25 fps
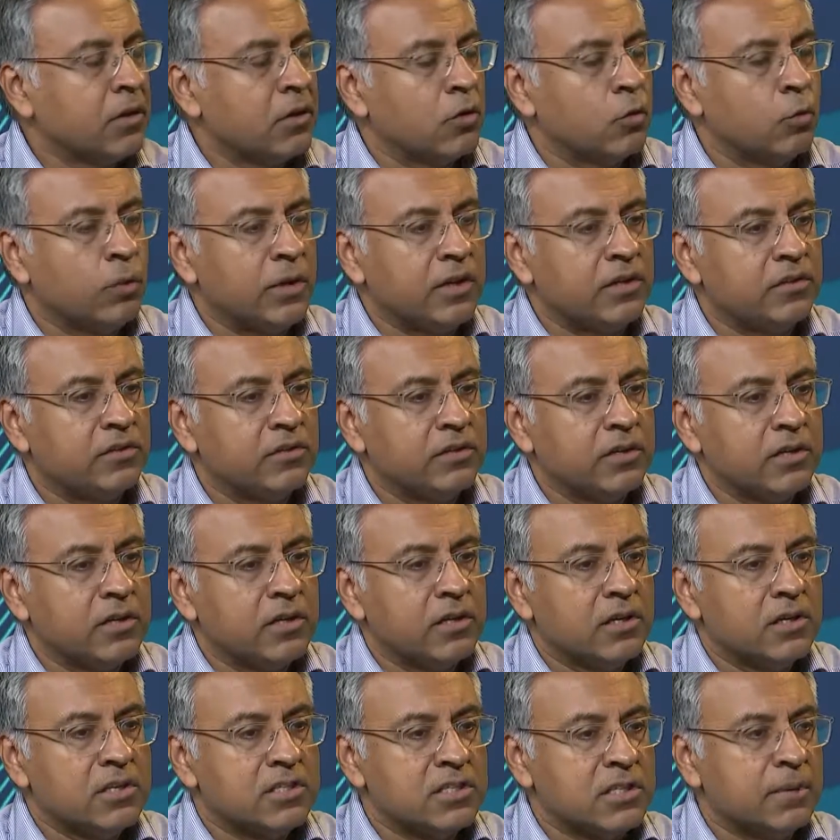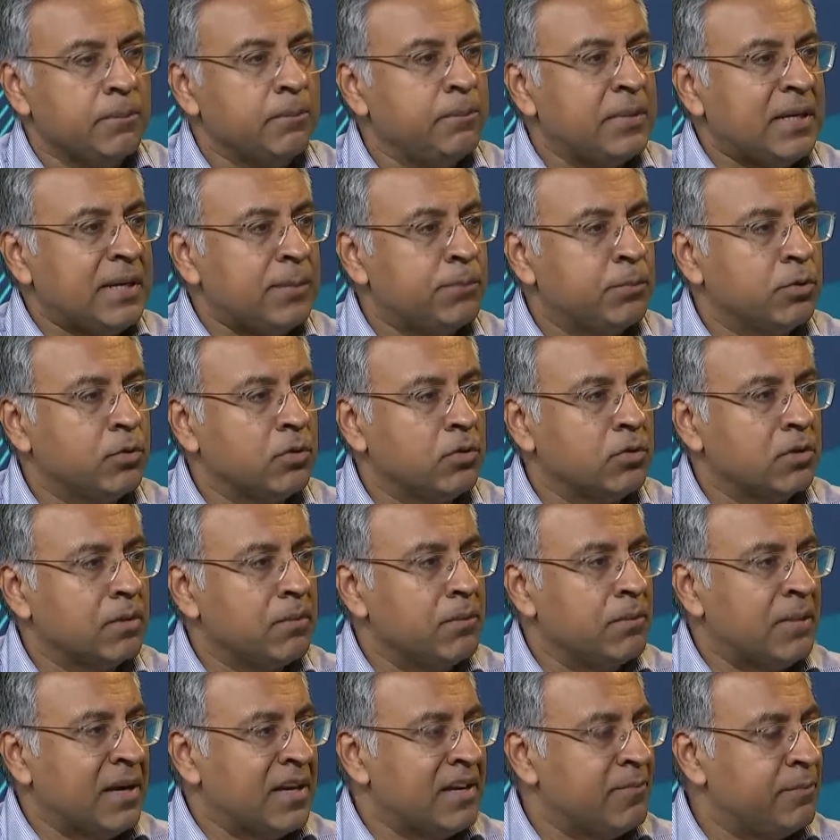which some people
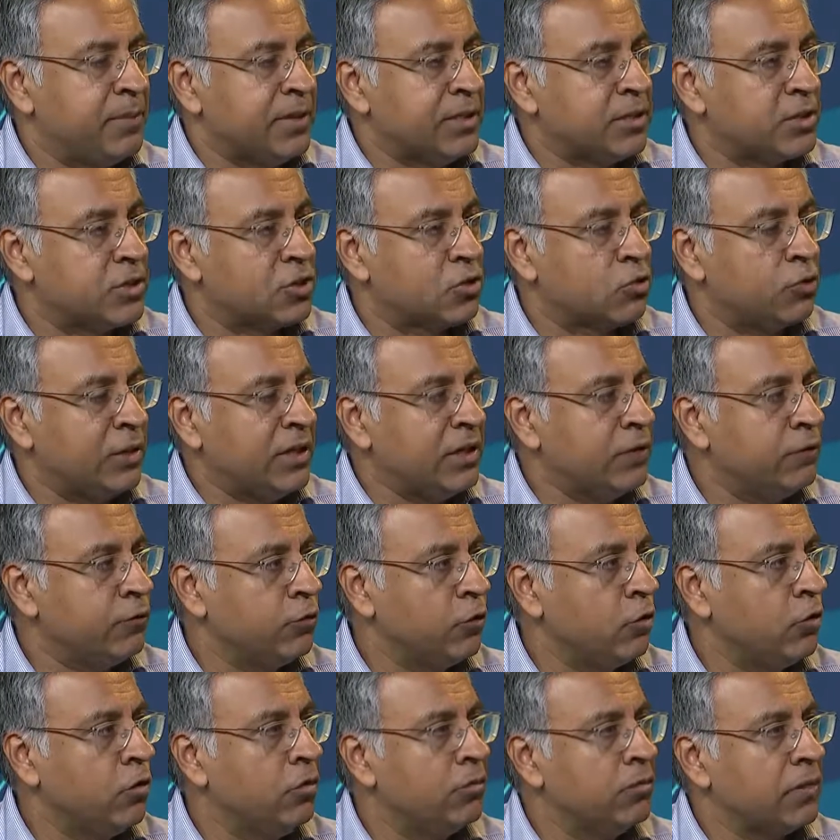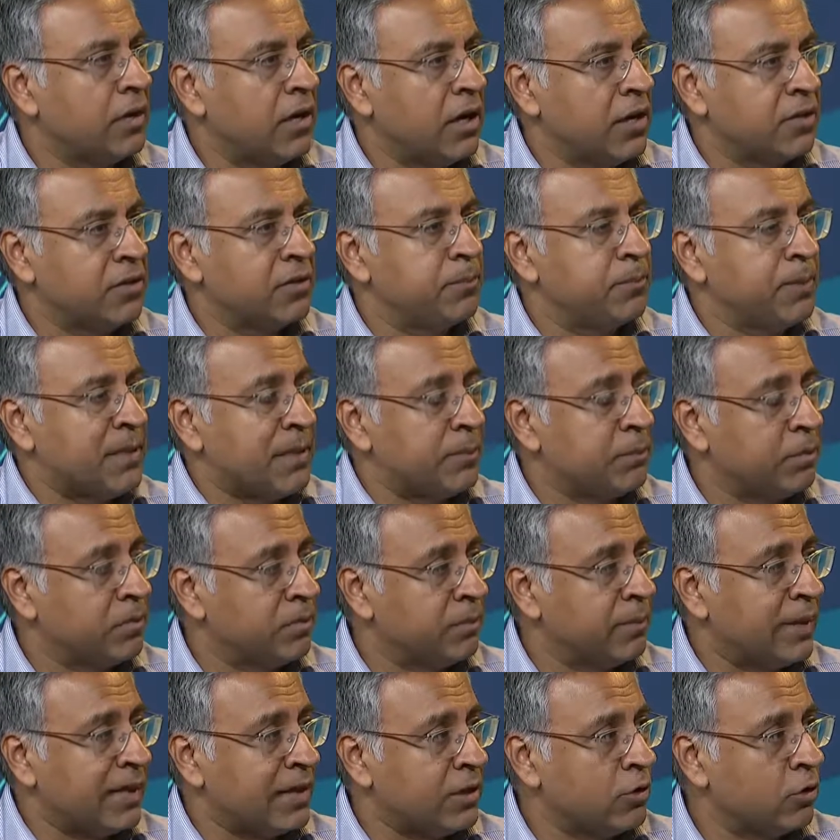may have been screened for, other people
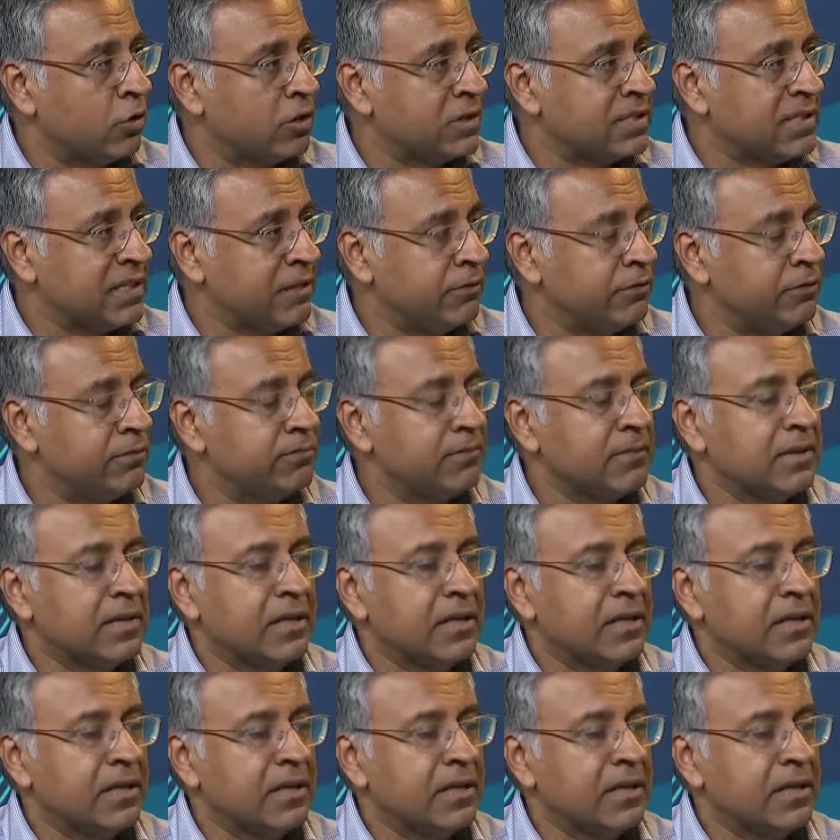may not have.